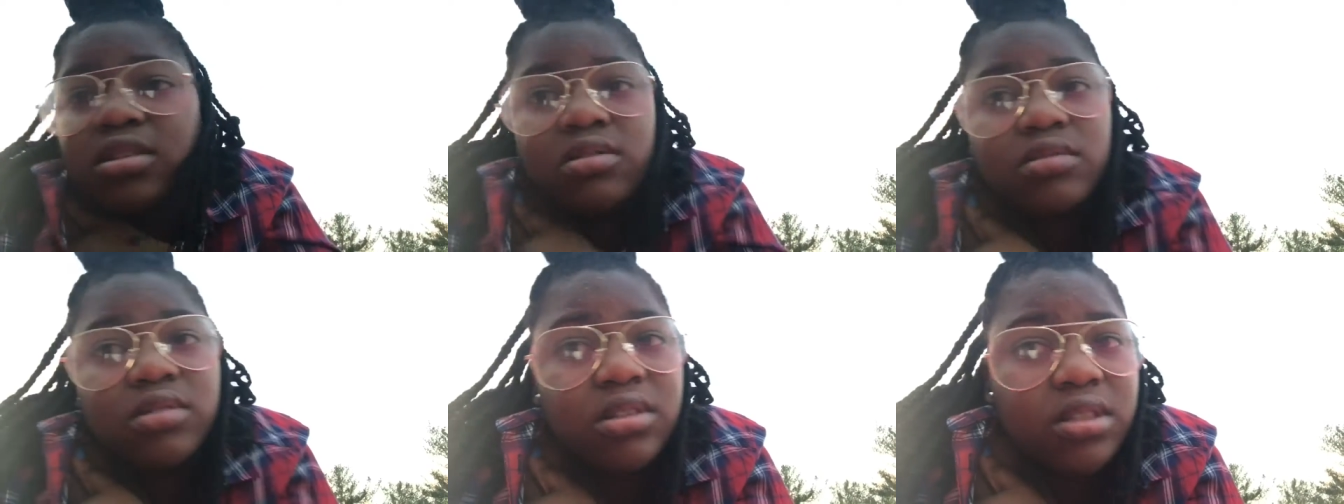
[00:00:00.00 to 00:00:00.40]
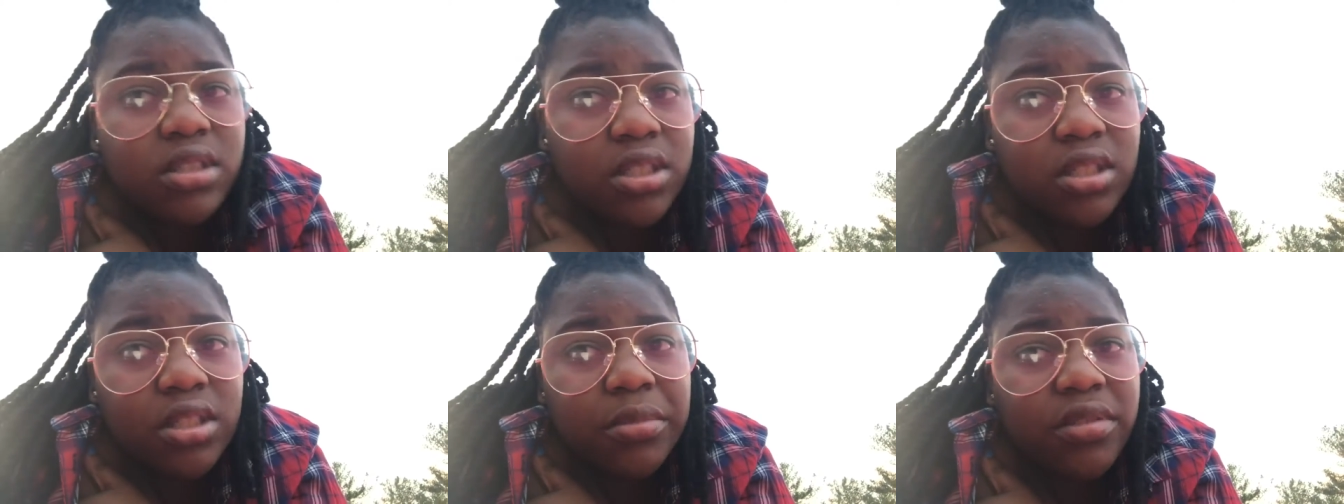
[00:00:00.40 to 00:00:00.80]
Where are
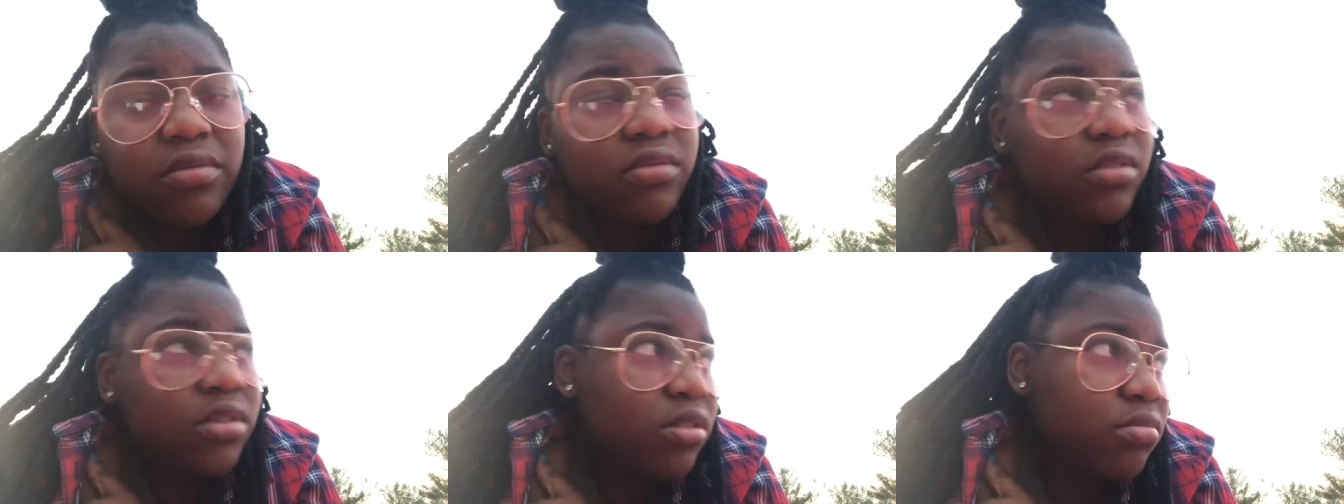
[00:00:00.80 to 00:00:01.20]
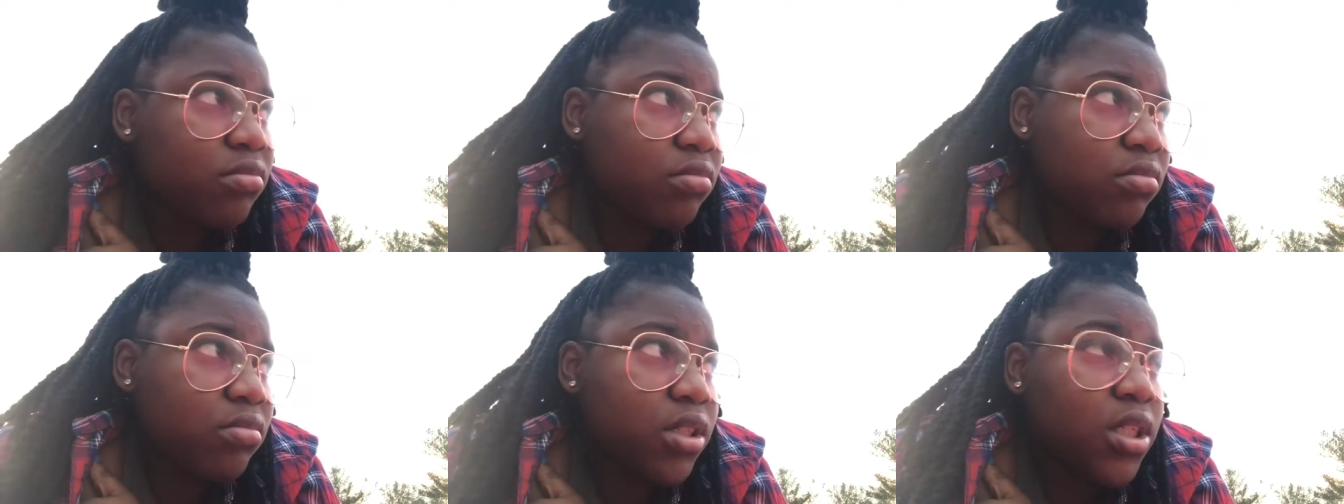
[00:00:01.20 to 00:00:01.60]
they coming
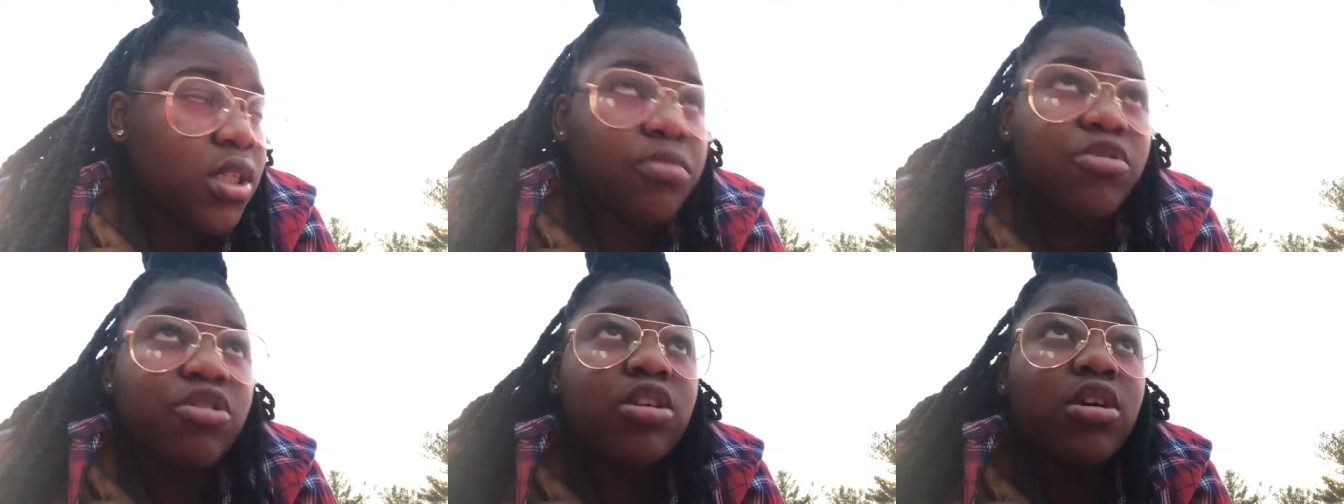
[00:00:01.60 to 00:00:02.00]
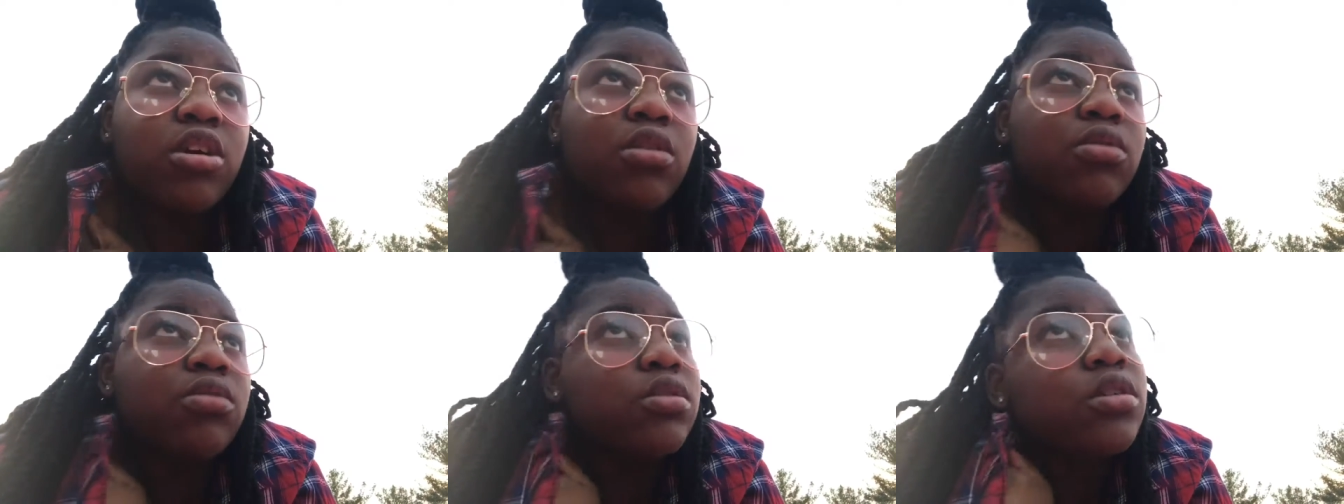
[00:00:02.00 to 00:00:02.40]
from? And I'm really
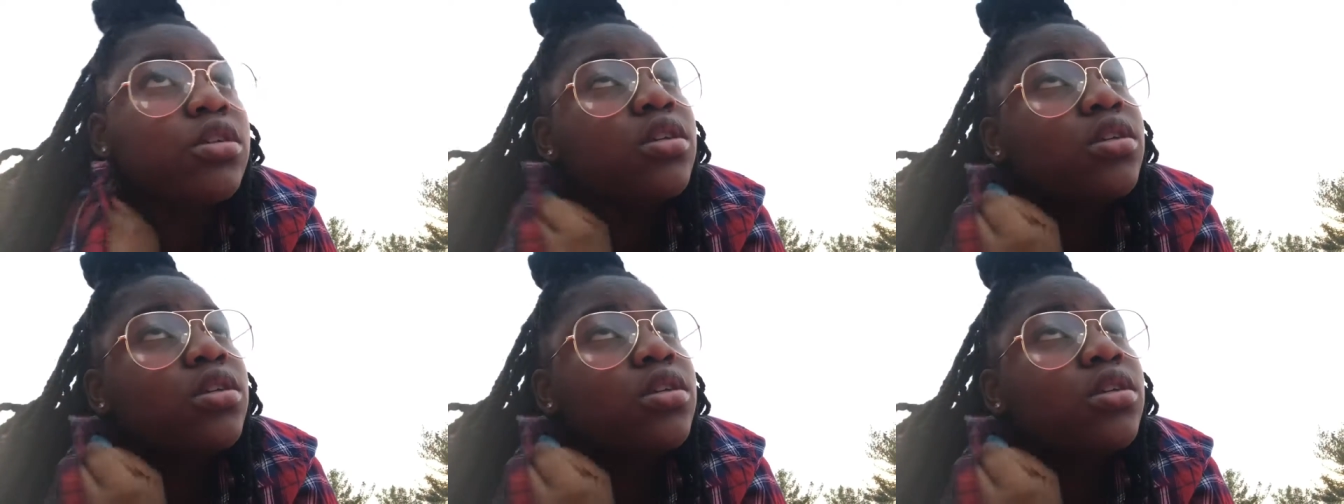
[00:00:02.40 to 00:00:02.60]
cold.